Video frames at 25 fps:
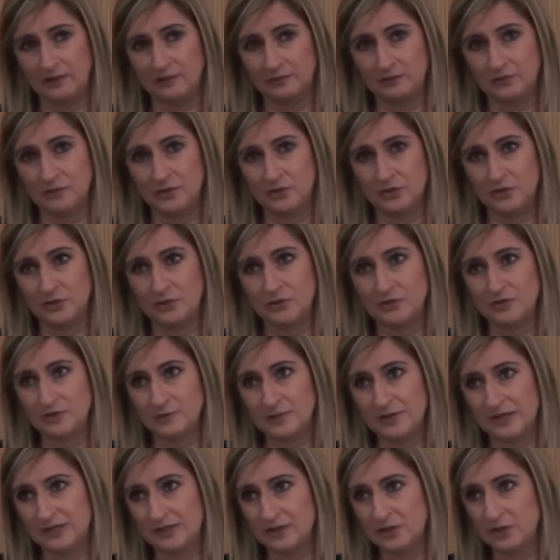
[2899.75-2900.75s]
have
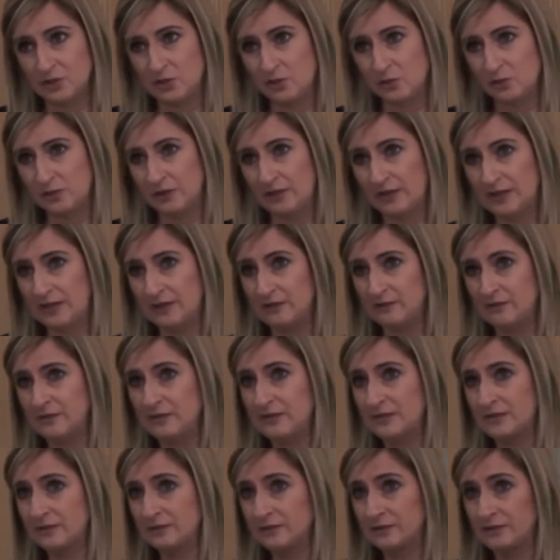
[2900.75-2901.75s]
reduced melatonin
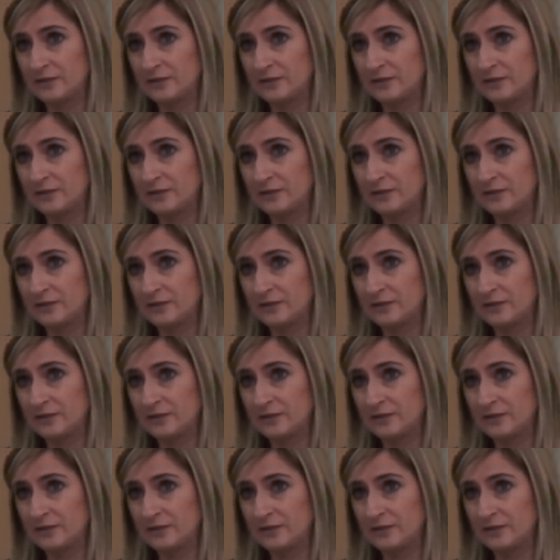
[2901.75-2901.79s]
levels,